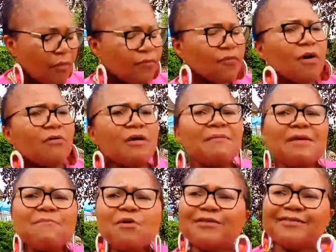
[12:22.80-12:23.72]
So
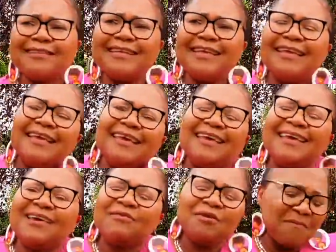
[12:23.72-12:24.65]
women mostly,
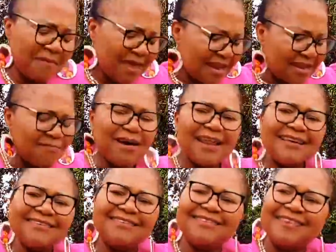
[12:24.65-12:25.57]

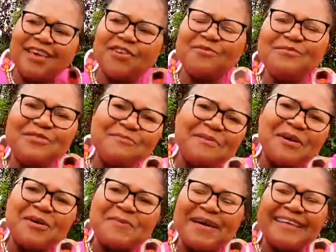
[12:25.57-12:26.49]
ndimana chidzero
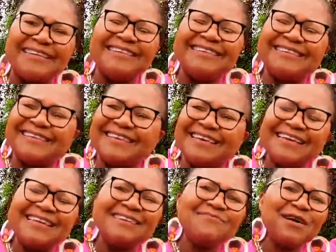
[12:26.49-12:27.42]
mudzimbamo handiti,
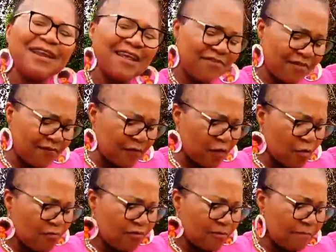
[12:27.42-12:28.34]
ndimana
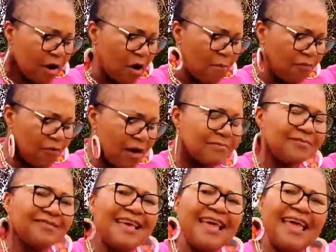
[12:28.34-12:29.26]
chidzero mudzimbamo. So
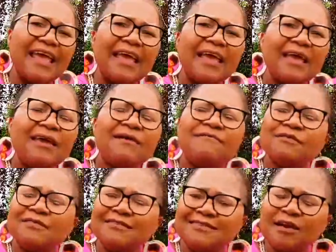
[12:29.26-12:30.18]
I'm saying,
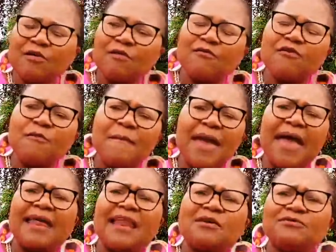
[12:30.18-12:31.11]
for the sake of your
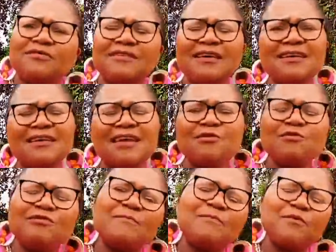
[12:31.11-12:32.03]
man, I would say, can
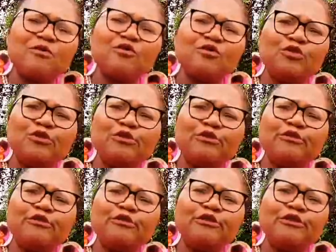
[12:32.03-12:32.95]
you support your